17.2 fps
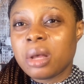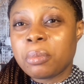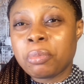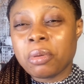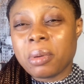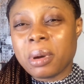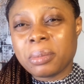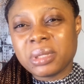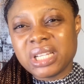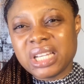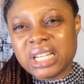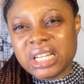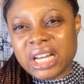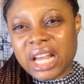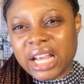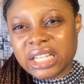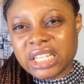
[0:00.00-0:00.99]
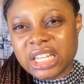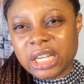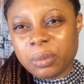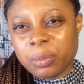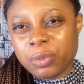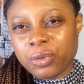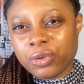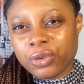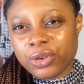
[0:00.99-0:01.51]
probably a lightening
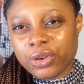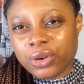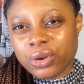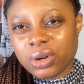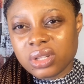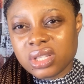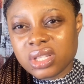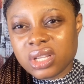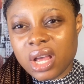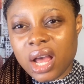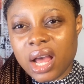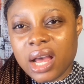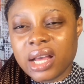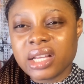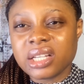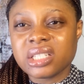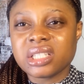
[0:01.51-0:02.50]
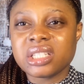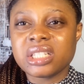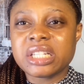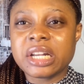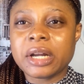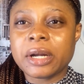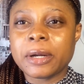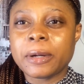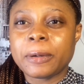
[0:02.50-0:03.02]
product, and
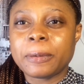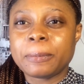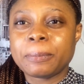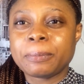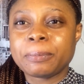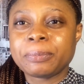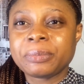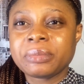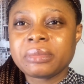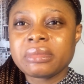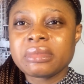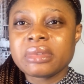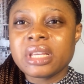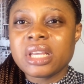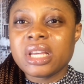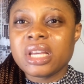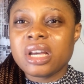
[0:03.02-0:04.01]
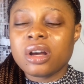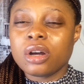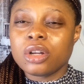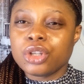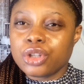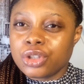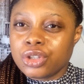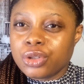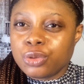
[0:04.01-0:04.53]

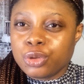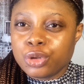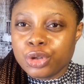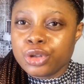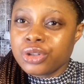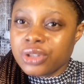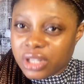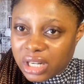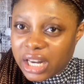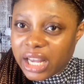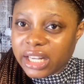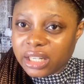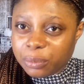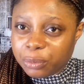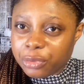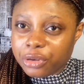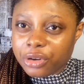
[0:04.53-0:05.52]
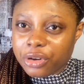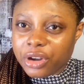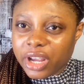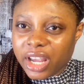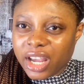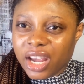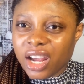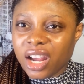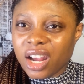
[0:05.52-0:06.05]
you used the lightening product
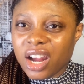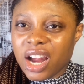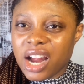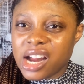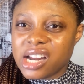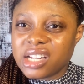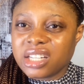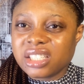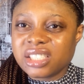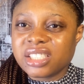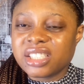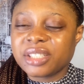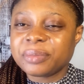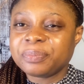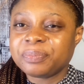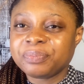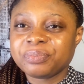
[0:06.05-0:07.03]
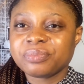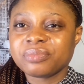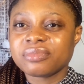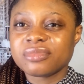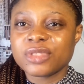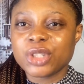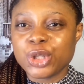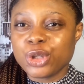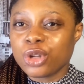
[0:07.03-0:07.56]
here and
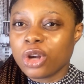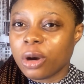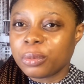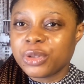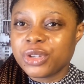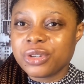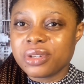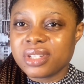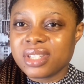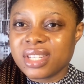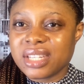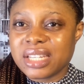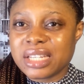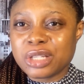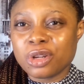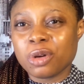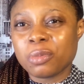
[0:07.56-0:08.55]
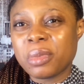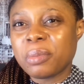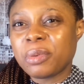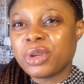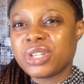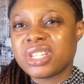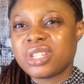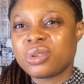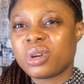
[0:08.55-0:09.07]
you stopped using it, or maybe
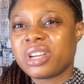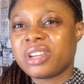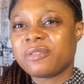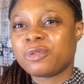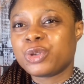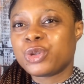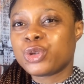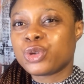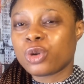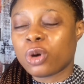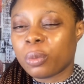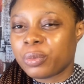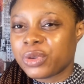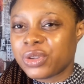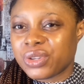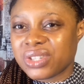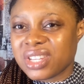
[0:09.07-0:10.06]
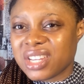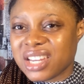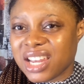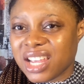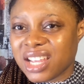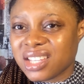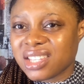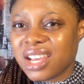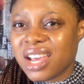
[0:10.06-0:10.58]
you did not even stop using
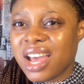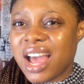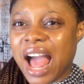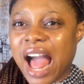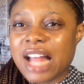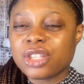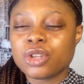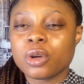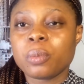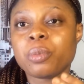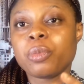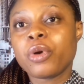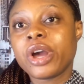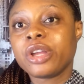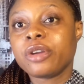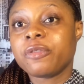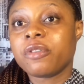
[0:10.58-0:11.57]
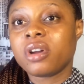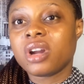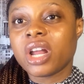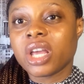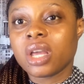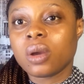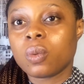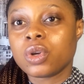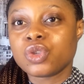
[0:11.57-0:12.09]
it. At some point you felt
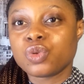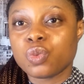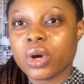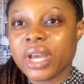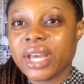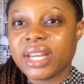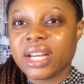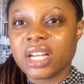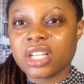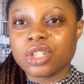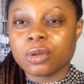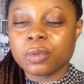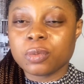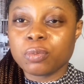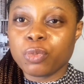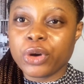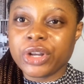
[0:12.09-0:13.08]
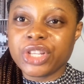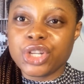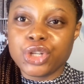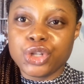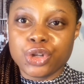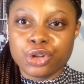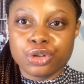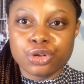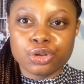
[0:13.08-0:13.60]
like it was working, and at some point it
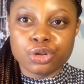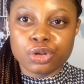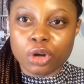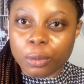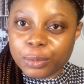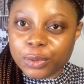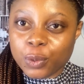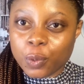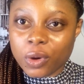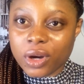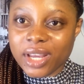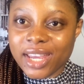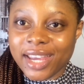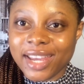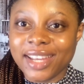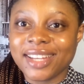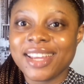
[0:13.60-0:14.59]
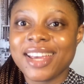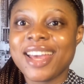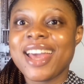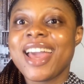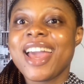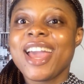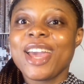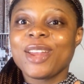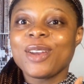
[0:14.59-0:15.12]
just stopped working.
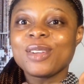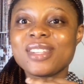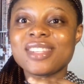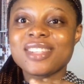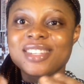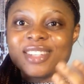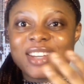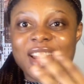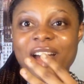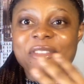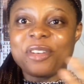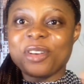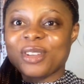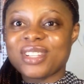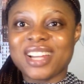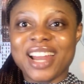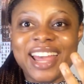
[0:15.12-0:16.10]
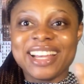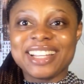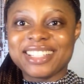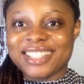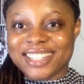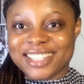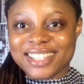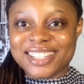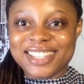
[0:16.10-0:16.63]
You know, scenarios like
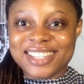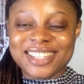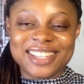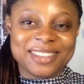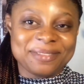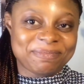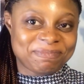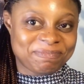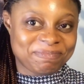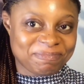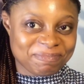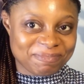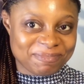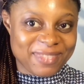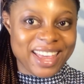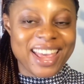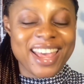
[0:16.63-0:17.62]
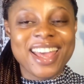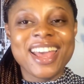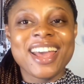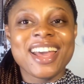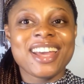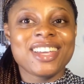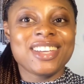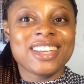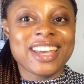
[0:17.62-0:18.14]
this,
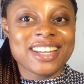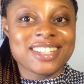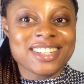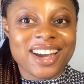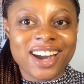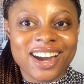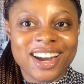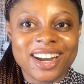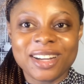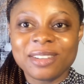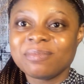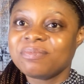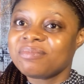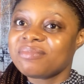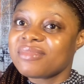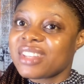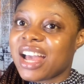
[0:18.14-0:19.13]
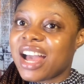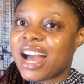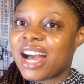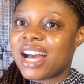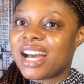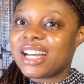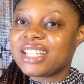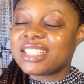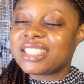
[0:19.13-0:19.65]
you get darker.
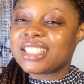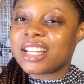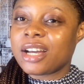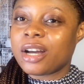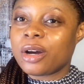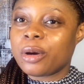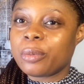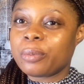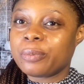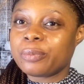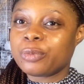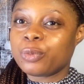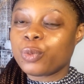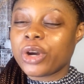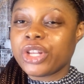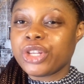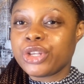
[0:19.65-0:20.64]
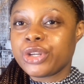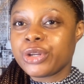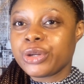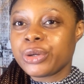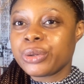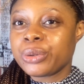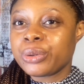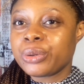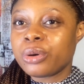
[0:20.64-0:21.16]
And when
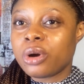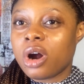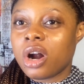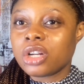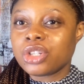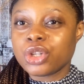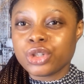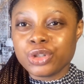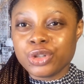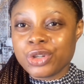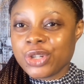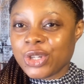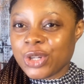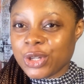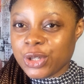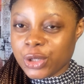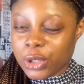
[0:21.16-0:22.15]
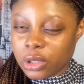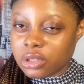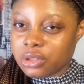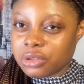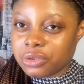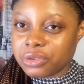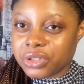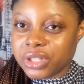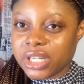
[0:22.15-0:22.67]
you don't use your
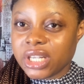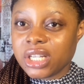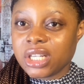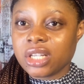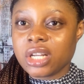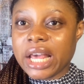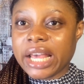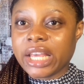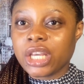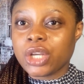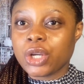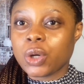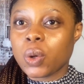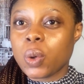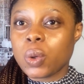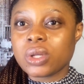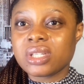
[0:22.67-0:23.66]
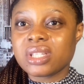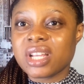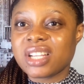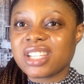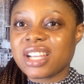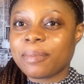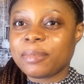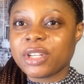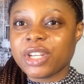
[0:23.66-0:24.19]
sunscreen, like your
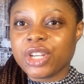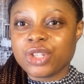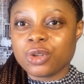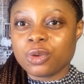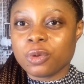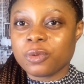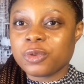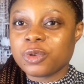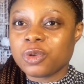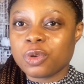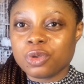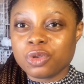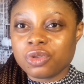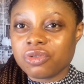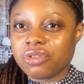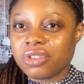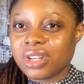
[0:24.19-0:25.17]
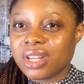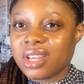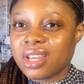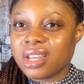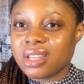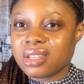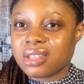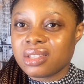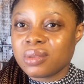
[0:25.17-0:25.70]
constant application of sunscreen
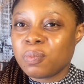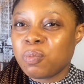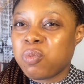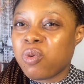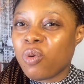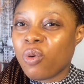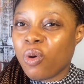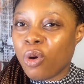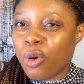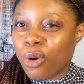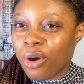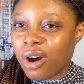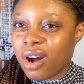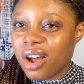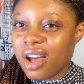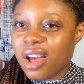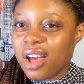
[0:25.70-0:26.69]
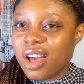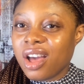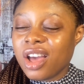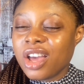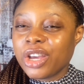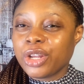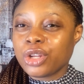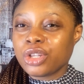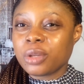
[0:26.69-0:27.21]
is poor.
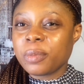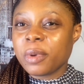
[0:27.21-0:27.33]
You know, some